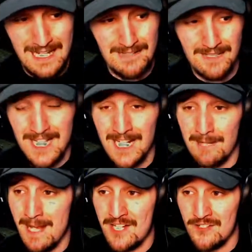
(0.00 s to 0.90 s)
can't
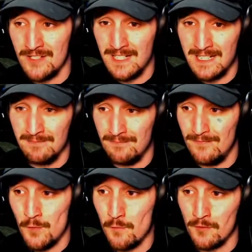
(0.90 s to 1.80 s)
imagine, like, it
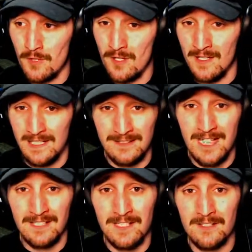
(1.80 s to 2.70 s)
overall, like,
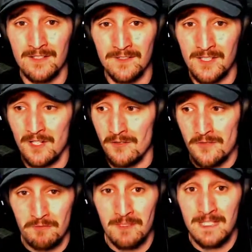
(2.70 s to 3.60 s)
day later, like, the
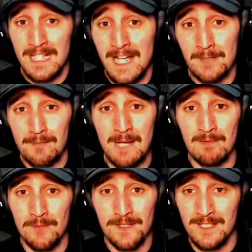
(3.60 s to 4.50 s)
Cardinals really had a
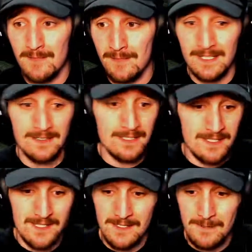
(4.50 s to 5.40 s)
problem with it. I mean,
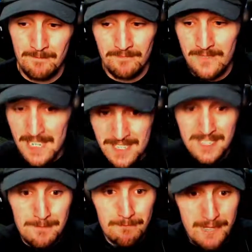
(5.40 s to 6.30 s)
it's
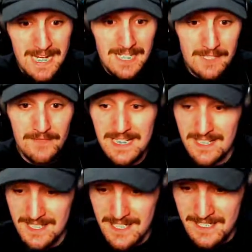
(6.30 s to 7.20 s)

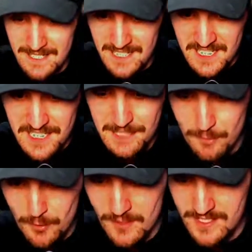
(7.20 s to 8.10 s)
competitiveness, it's
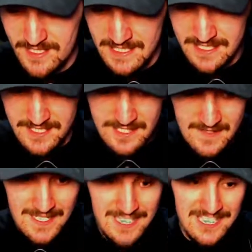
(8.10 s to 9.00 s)
sports, it's
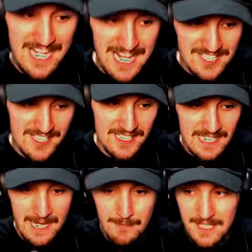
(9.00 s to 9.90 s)

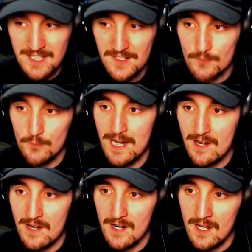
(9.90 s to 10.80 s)
intensity. I mean, this is
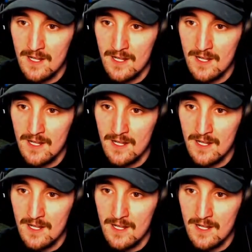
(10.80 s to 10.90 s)
where